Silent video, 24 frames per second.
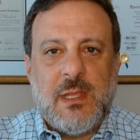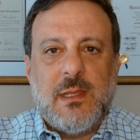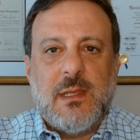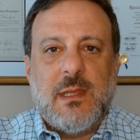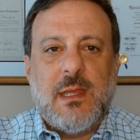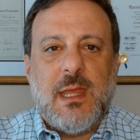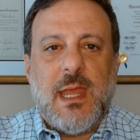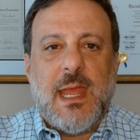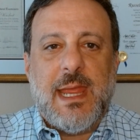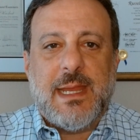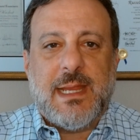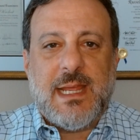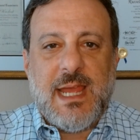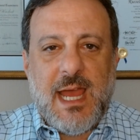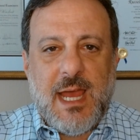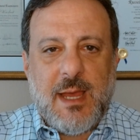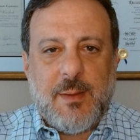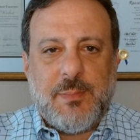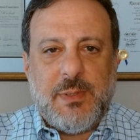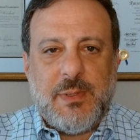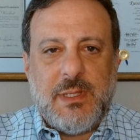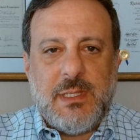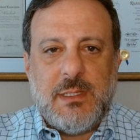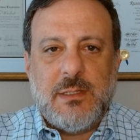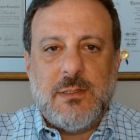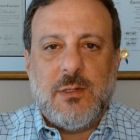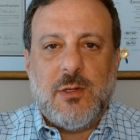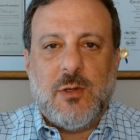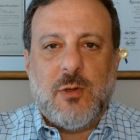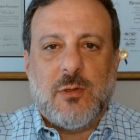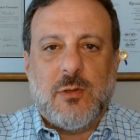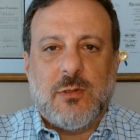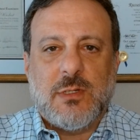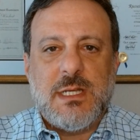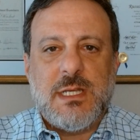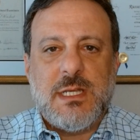a copy
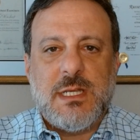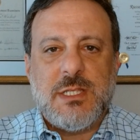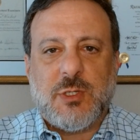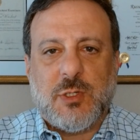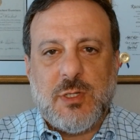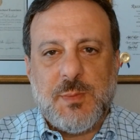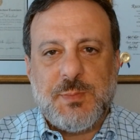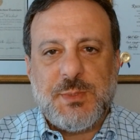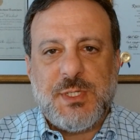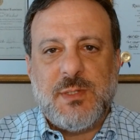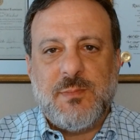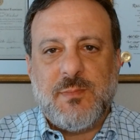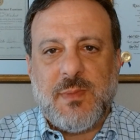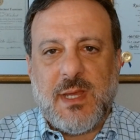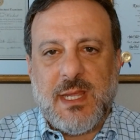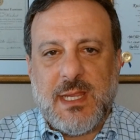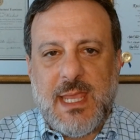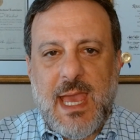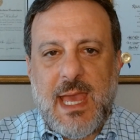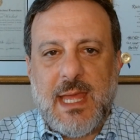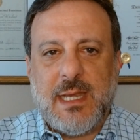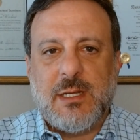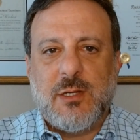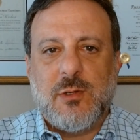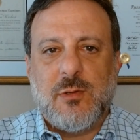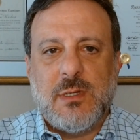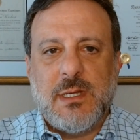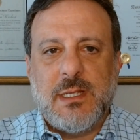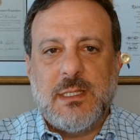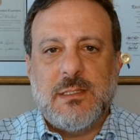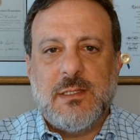or a description by category